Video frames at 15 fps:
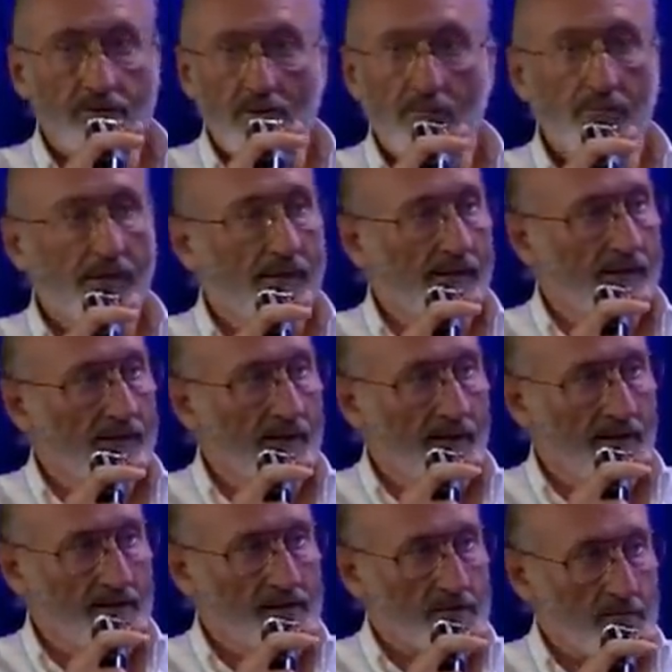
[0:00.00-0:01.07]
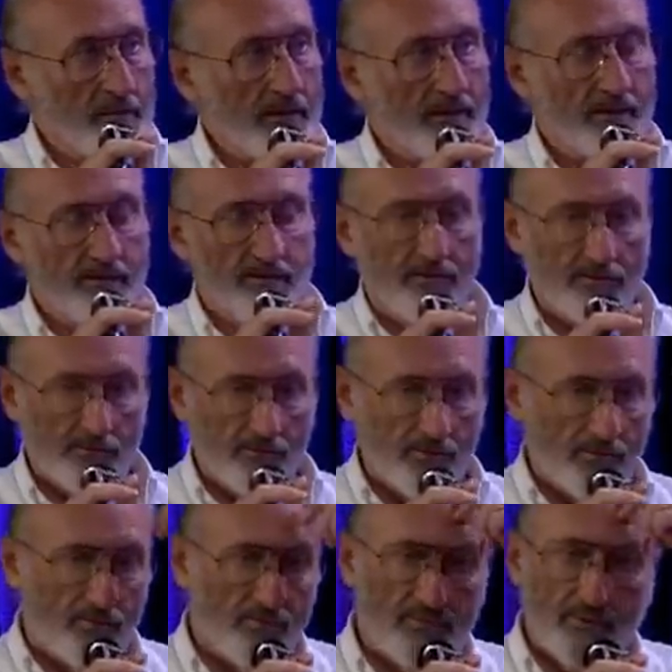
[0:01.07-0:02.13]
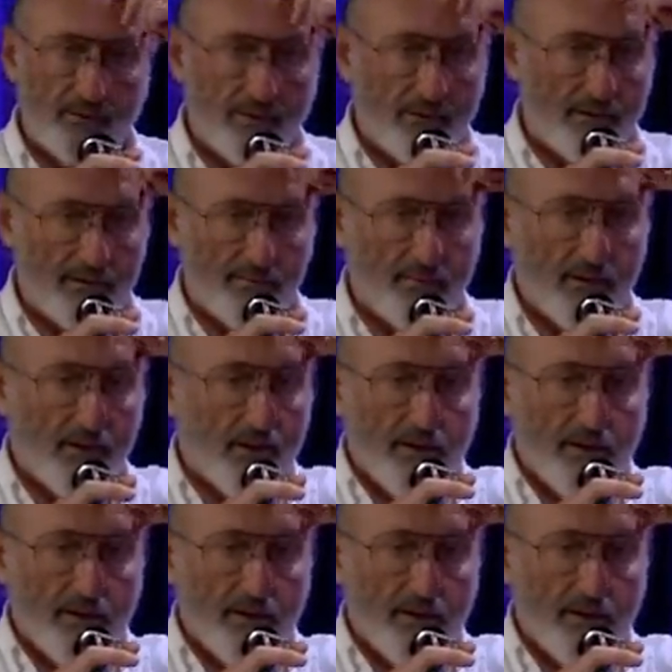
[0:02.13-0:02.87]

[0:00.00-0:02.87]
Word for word: to come in and, and speak to? Uh,